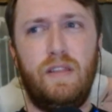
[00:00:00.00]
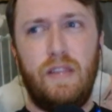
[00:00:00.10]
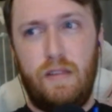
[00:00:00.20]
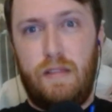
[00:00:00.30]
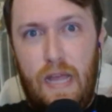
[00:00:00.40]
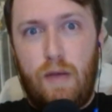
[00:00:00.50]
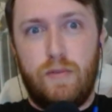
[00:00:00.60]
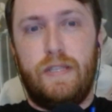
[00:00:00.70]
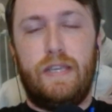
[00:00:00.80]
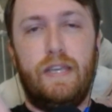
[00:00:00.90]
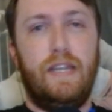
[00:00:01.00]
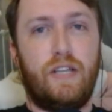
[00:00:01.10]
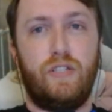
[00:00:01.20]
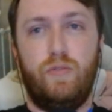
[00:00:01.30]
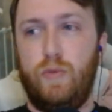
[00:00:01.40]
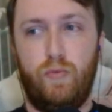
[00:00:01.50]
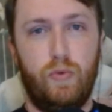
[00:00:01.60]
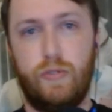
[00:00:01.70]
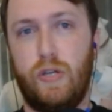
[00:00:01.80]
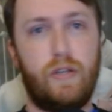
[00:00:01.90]
That that was the connection we
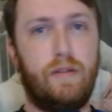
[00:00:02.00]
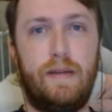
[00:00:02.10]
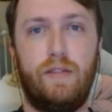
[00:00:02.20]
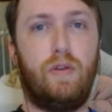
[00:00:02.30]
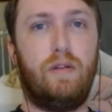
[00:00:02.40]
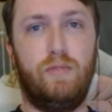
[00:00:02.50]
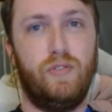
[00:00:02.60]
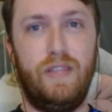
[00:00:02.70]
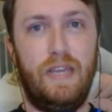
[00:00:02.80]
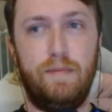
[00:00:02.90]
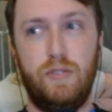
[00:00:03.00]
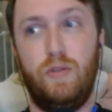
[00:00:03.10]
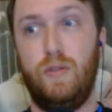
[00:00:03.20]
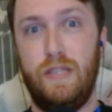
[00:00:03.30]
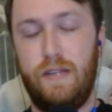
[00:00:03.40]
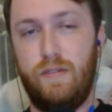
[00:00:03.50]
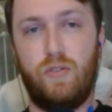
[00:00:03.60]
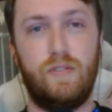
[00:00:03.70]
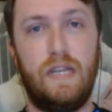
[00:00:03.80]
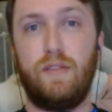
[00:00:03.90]
were talking about throughout most of the episode, and then it
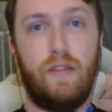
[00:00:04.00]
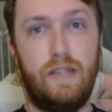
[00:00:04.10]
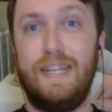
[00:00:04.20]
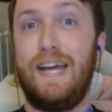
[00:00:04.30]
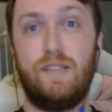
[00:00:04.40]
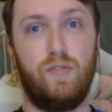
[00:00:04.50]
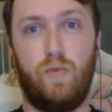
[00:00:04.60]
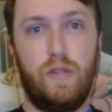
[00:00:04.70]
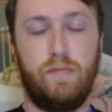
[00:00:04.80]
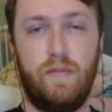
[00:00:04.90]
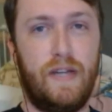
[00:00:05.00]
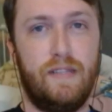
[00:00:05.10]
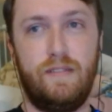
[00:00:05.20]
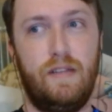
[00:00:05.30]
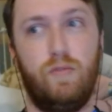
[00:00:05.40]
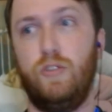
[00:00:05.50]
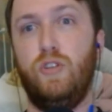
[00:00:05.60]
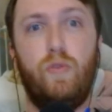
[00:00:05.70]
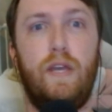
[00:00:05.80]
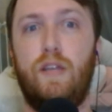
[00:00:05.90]
turns out that the dad is the one that provided the steroids.
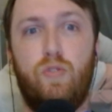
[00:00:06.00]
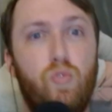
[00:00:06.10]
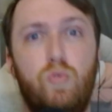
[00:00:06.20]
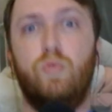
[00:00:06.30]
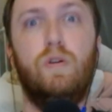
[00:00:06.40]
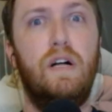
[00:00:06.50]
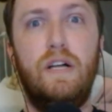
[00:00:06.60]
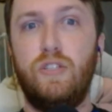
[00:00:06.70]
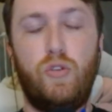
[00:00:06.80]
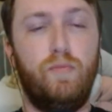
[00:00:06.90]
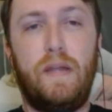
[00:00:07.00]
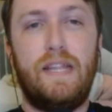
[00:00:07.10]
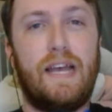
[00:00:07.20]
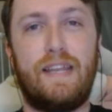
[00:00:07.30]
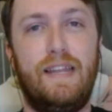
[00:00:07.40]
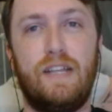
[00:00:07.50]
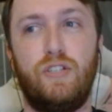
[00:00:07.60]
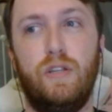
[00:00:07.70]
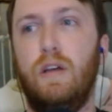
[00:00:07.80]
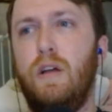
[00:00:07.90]
Okay, cool. So you made that
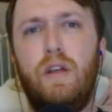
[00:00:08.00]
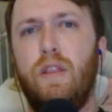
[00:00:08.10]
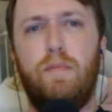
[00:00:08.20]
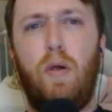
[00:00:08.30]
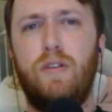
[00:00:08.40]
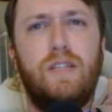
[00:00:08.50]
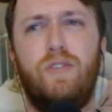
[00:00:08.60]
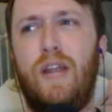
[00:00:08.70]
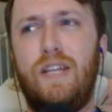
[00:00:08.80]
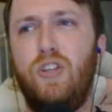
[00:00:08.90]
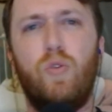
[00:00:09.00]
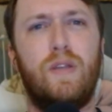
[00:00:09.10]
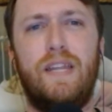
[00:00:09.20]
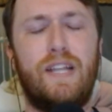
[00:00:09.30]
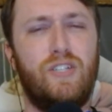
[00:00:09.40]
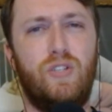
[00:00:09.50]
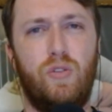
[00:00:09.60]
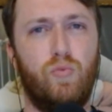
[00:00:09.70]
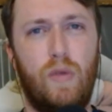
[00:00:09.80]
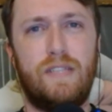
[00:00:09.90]
connection. The bartender had no connection to
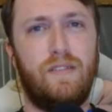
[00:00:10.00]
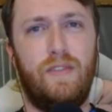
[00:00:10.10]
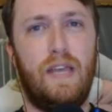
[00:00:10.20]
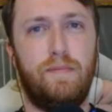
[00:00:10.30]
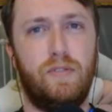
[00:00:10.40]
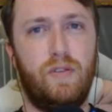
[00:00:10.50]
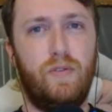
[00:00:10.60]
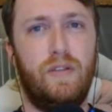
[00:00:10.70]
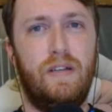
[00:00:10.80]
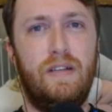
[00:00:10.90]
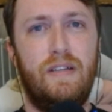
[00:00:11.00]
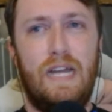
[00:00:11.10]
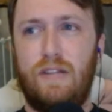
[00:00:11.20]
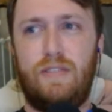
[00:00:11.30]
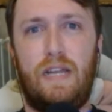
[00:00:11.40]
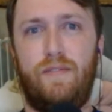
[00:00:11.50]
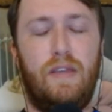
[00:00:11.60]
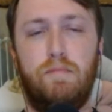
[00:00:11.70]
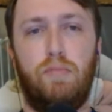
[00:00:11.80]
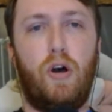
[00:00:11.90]
the rest of the episode, outside of
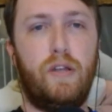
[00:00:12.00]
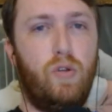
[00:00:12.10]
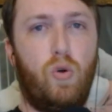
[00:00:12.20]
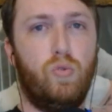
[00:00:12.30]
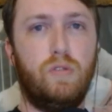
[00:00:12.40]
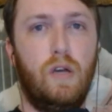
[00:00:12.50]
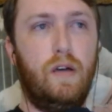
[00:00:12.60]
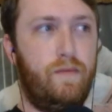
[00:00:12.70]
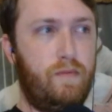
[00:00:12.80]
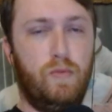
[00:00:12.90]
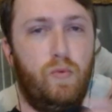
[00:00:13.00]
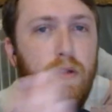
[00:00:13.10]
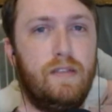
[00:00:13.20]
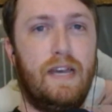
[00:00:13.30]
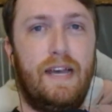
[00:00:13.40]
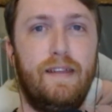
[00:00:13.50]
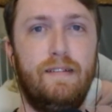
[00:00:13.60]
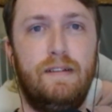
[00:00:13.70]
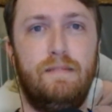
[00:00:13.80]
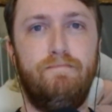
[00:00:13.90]
he bought an old gun from the one guy.
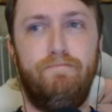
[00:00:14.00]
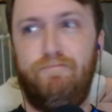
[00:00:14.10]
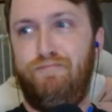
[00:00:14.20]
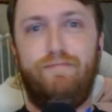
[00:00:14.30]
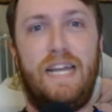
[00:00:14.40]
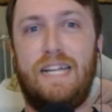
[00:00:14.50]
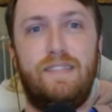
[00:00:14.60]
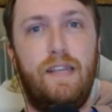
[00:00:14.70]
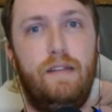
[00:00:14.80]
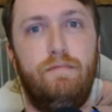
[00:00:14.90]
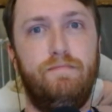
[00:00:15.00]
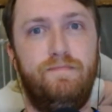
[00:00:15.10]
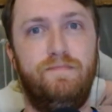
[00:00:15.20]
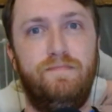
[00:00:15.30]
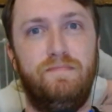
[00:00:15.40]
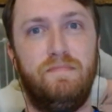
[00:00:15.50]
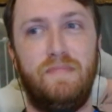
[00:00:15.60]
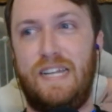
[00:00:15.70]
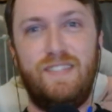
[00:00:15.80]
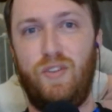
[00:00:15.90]
That's it.
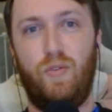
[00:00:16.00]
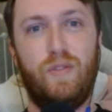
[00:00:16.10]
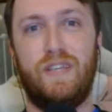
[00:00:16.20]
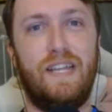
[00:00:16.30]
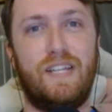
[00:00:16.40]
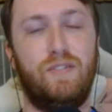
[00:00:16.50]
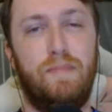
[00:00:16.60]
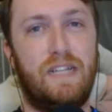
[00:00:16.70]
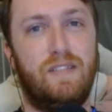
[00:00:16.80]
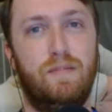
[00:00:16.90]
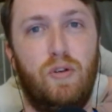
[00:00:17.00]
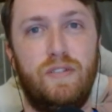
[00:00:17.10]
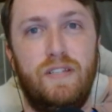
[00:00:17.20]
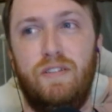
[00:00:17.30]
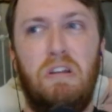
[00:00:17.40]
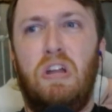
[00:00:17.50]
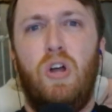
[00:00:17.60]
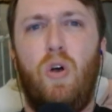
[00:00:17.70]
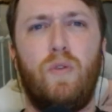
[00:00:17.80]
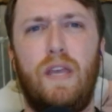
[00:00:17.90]
That's the only connection back to the bartender.
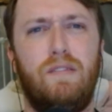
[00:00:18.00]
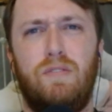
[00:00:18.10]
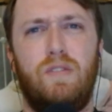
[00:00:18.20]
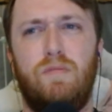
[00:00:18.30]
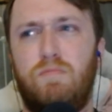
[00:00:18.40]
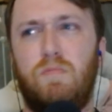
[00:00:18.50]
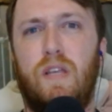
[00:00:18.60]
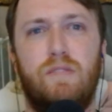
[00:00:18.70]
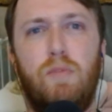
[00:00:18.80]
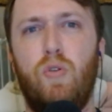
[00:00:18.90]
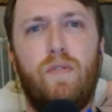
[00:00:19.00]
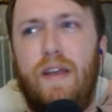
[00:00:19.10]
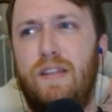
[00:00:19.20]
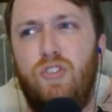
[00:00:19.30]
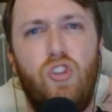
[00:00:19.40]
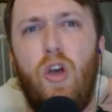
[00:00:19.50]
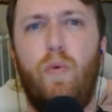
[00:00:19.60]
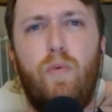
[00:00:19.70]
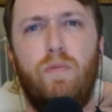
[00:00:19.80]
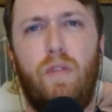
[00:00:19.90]
Okay, his motive had
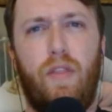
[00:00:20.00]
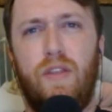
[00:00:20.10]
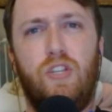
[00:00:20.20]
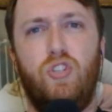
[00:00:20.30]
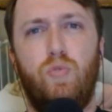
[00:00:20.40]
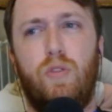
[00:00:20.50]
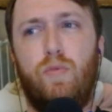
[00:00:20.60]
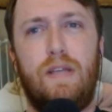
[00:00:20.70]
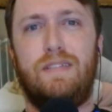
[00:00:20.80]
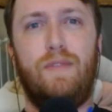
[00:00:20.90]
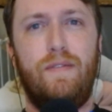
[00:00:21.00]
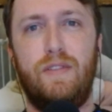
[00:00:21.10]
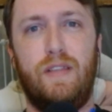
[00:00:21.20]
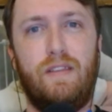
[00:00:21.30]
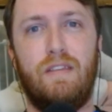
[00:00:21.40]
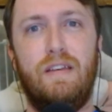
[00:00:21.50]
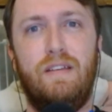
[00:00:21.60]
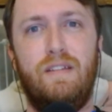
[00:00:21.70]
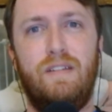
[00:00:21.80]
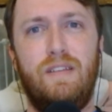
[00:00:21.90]
no nothing to do with the rest of everything.
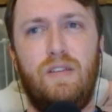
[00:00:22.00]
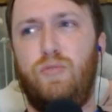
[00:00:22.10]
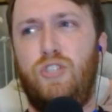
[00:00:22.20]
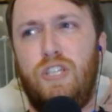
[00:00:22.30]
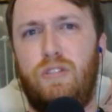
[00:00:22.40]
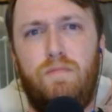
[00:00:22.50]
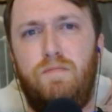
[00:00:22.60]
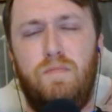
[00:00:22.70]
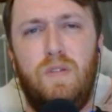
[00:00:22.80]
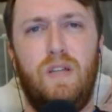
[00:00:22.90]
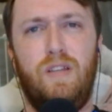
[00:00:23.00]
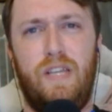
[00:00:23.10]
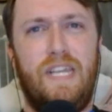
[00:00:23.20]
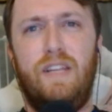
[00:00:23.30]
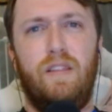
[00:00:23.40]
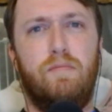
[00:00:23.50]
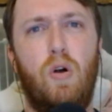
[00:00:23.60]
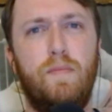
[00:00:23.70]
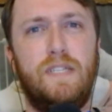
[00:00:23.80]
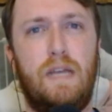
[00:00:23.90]
It was just a heat of the
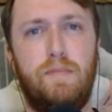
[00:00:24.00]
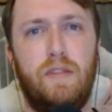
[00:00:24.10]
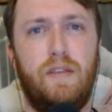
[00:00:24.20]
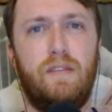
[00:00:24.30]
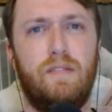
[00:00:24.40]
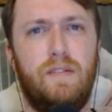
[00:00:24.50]
moment type of thing.